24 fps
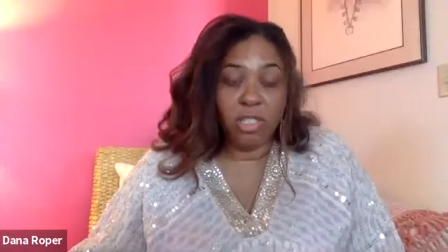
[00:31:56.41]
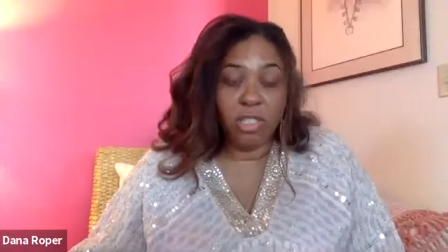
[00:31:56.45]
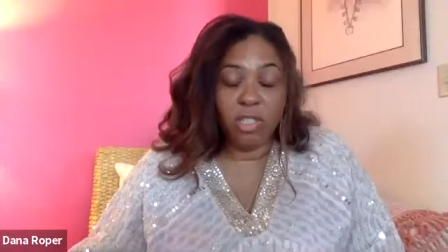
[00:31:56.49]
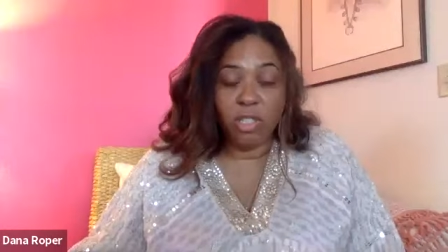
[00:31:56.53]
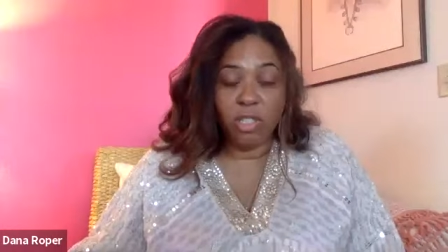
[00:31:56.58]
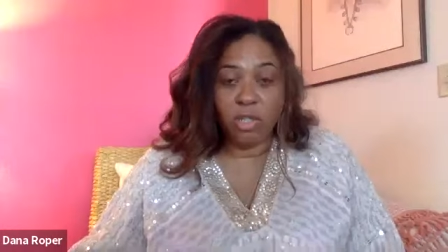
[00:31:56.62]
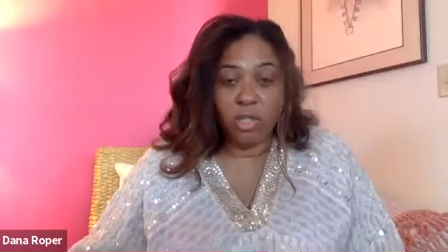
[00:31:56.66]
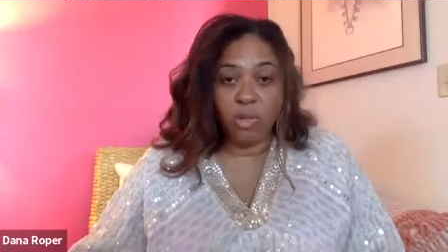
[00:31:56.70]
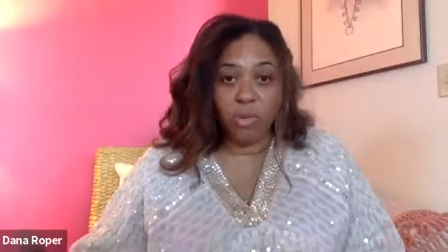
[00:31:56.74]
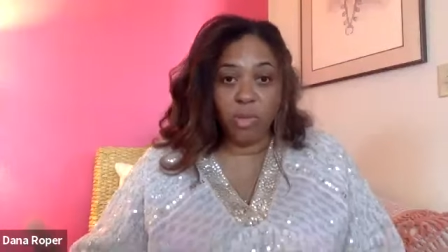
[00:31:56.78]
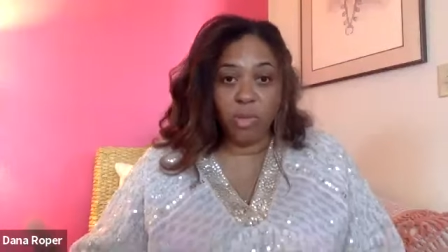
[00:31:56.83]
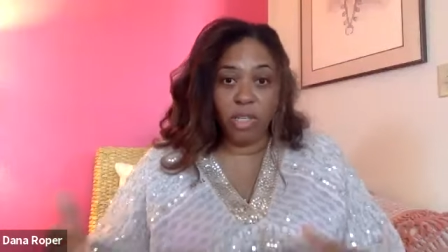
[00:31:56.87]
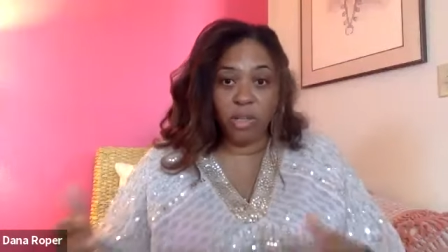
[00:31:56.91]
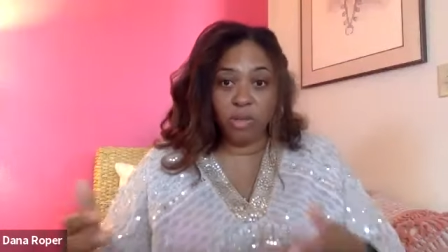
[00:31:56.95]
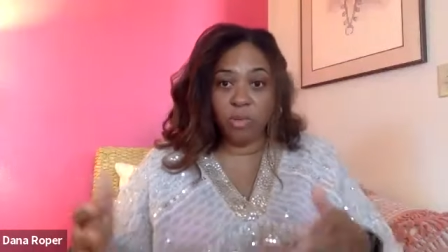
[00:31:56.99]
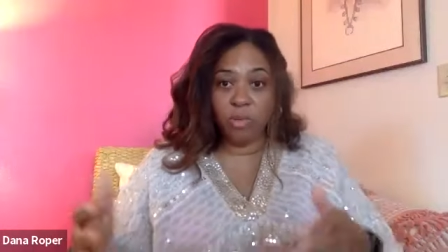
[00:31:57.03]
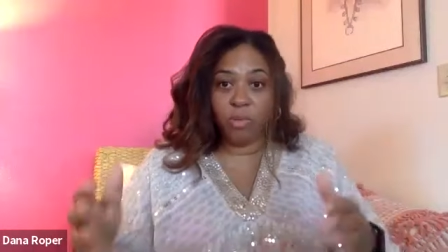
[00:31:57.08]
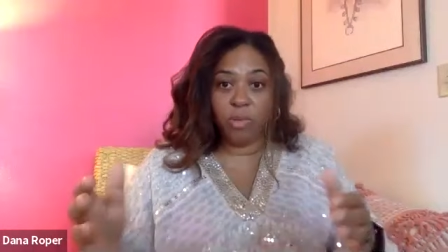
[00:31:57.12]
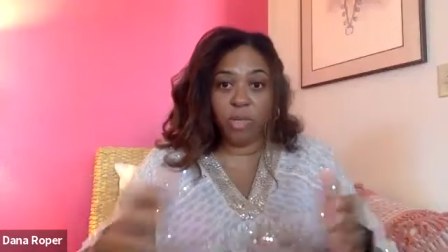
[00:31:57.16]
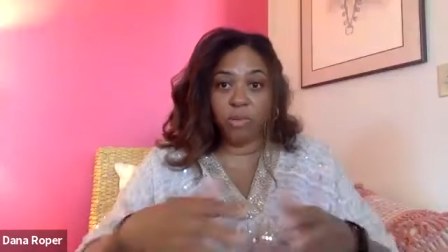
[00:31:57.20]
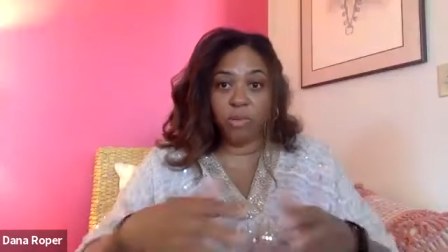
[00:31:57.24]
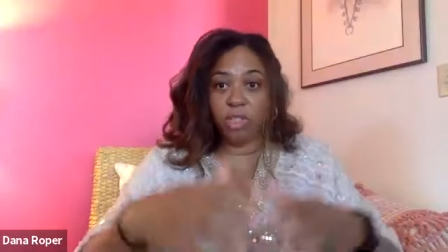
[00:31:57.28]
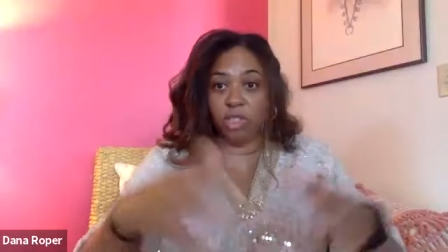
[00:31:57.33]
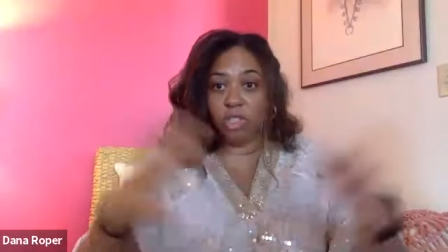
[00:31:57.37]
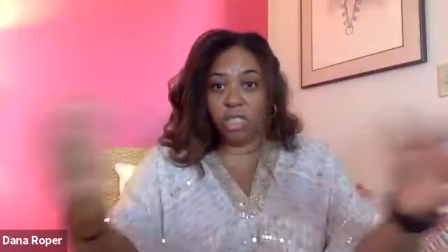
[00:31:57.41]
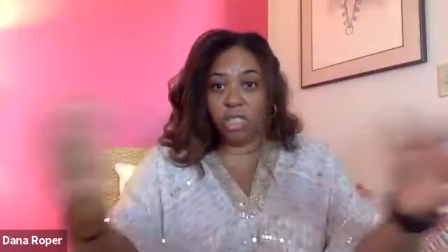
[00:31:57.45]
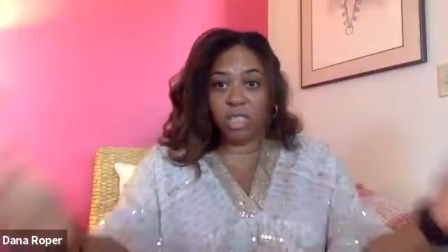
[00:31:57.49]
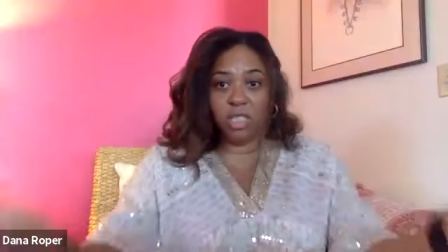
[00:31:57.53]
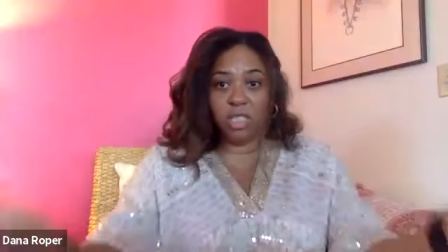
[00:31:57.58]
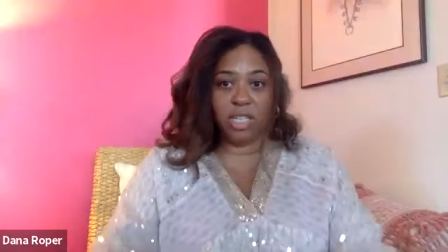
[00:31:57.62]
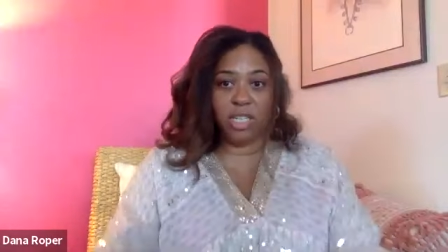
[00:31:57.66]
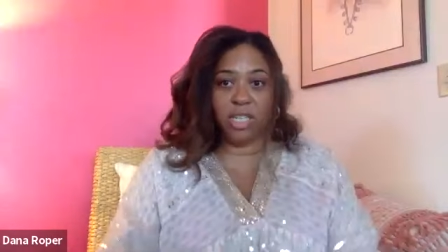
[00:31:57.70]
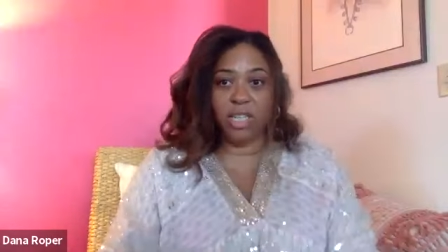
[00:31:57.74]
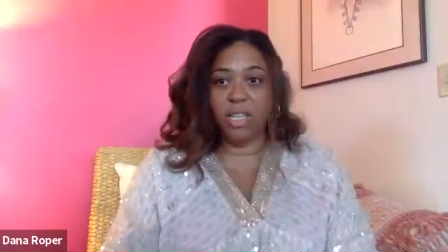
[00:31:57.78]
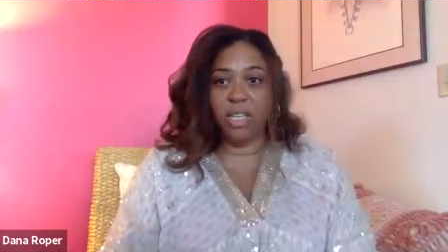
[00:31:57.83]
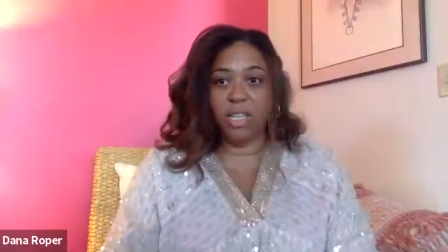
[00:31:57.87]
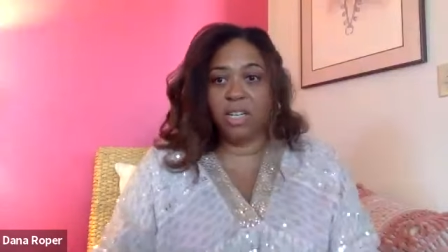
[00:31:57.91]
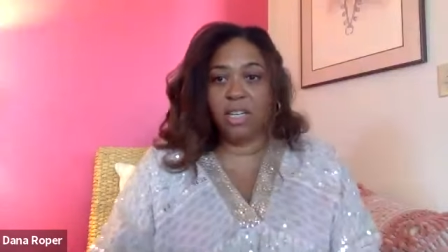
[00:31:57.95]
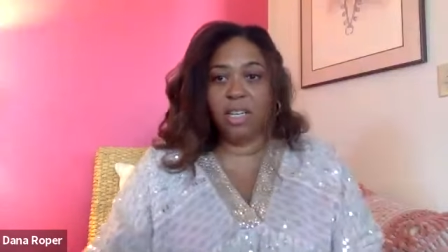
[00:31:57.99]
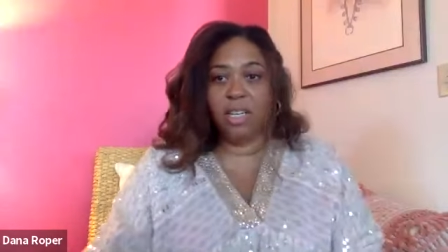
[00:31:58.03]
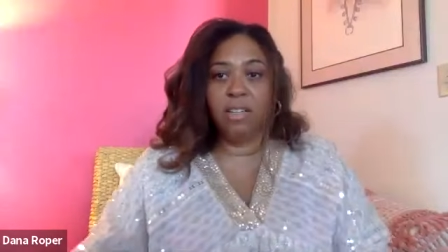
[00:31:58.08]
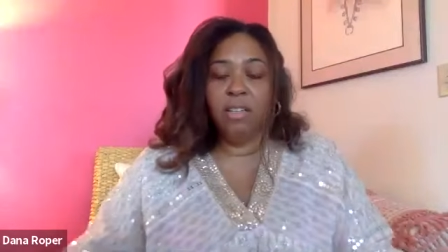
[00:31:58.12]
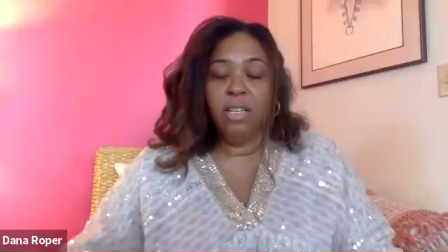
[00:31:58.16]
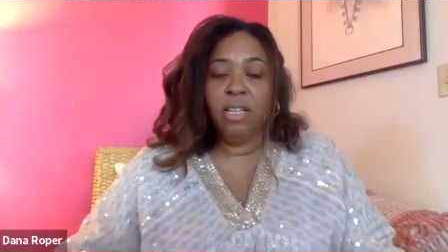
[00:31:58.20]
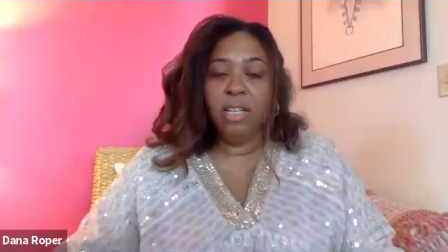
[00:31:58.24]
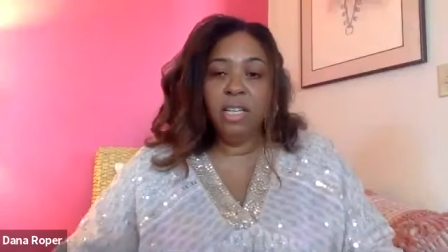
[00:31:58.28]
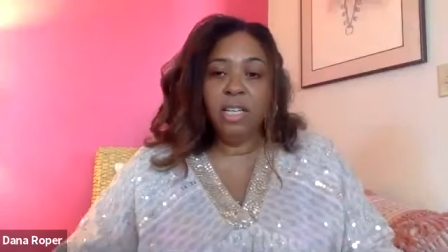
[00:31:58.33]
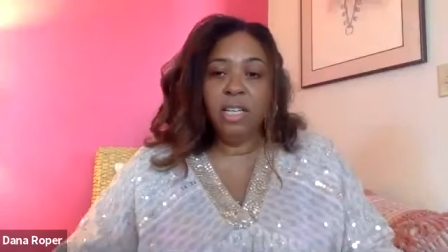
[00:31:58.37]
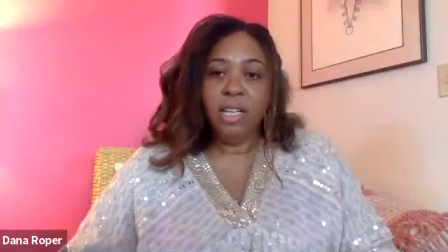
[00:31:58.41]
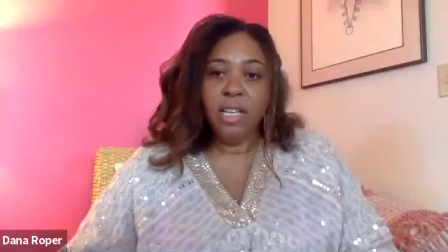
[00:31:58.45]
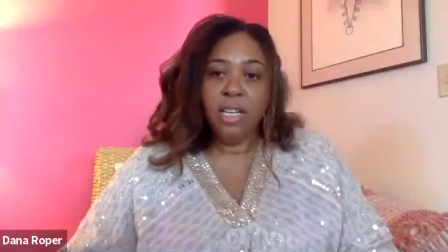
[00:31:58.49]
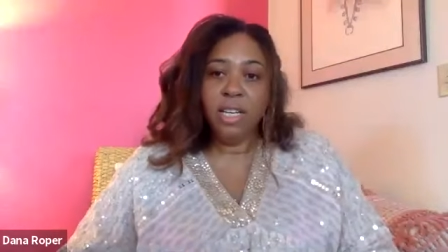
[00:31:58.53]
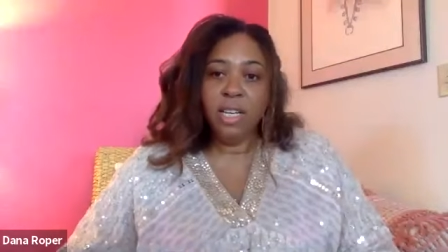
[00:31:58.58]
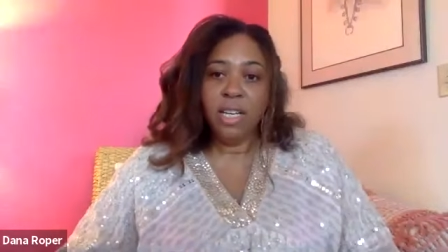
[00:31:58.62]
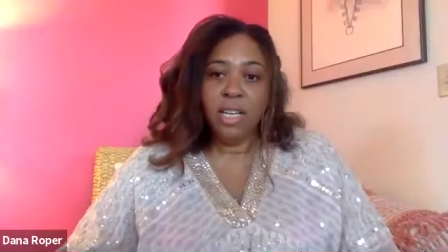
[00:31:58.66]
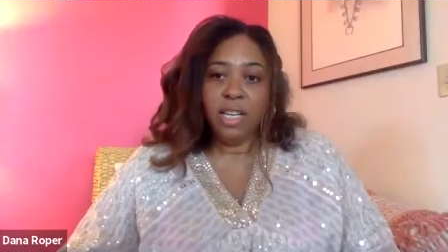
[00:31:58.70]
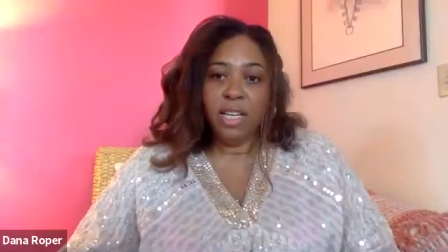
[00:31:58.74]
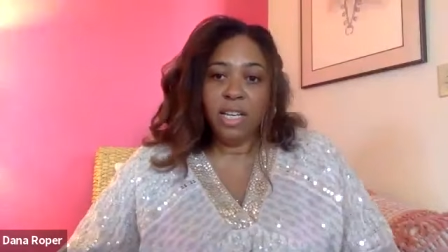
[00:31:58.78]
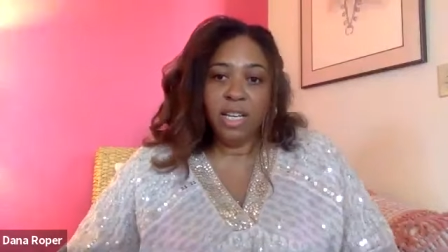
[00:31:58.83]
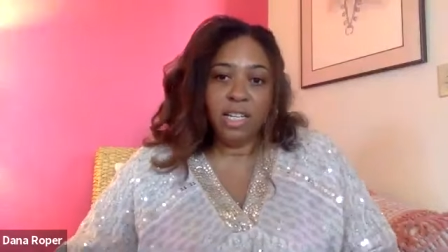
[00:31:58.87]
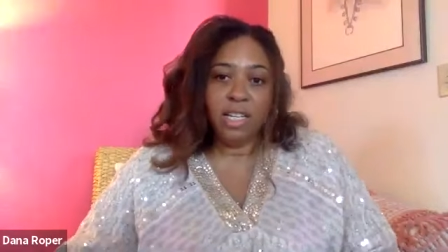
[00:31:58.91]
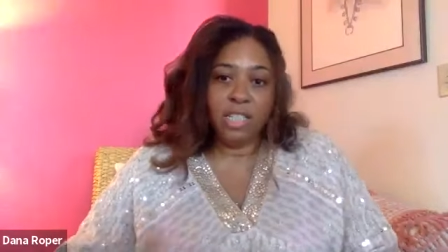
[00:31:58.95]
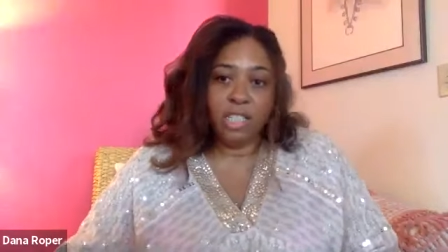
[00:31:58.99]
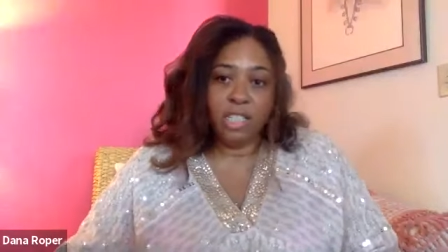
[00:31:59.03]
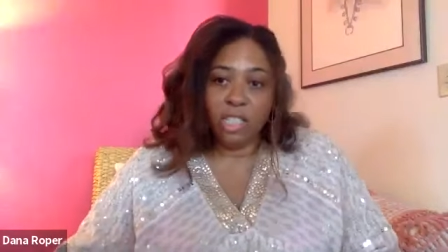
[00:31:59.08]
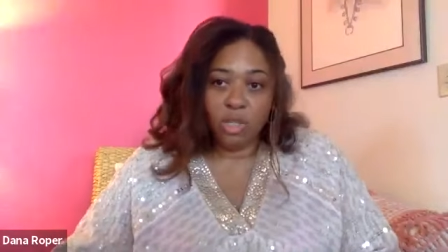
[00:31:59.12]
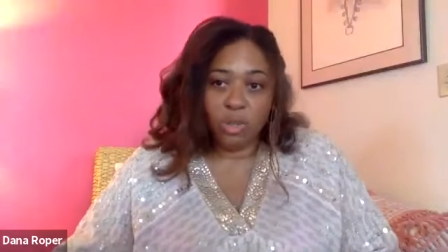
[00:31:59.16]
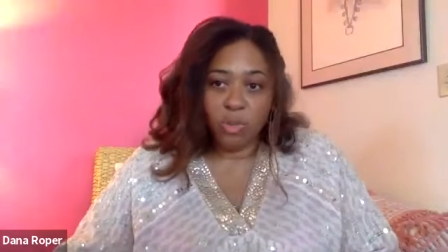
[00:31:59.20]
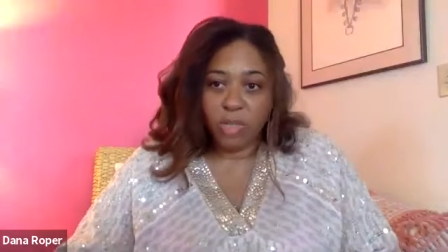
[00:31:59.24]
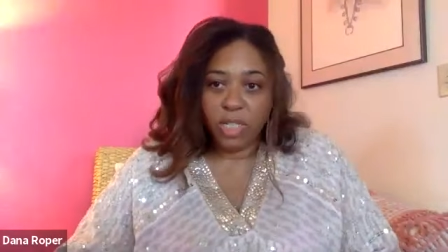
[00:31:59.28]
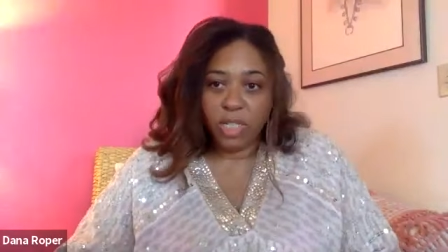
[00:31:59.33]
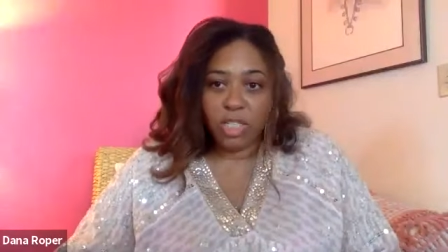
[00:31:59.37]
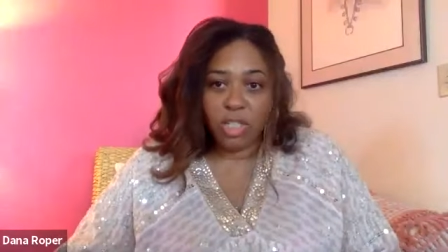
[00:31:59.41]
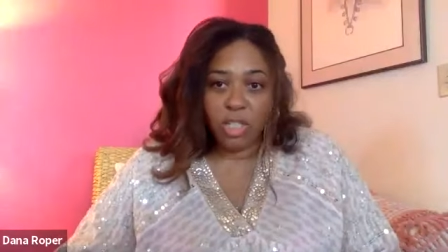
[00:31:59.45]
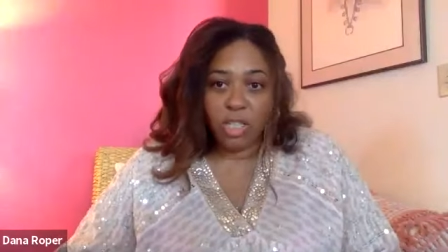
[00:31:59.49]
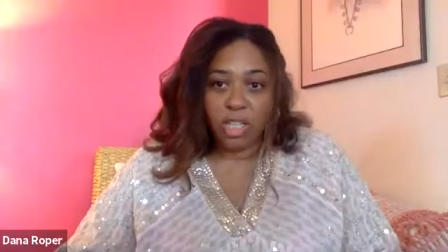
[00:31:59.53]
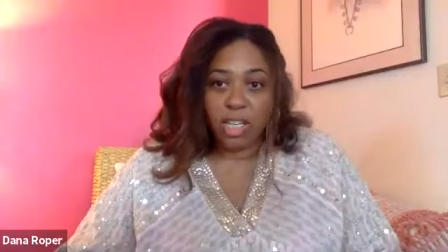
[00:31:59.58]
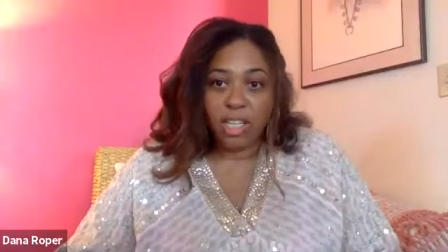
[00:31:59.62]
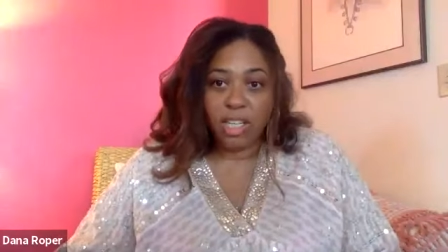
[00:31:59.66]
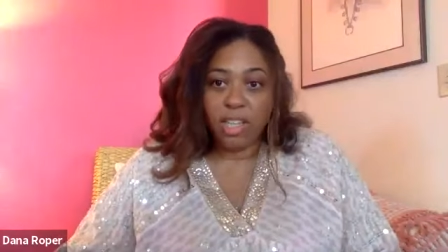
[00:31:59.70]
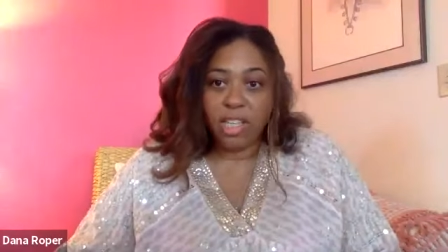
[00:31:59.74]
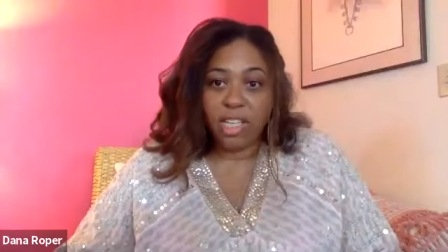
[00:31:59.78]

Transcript: And so there, we were just like in a, in a situation like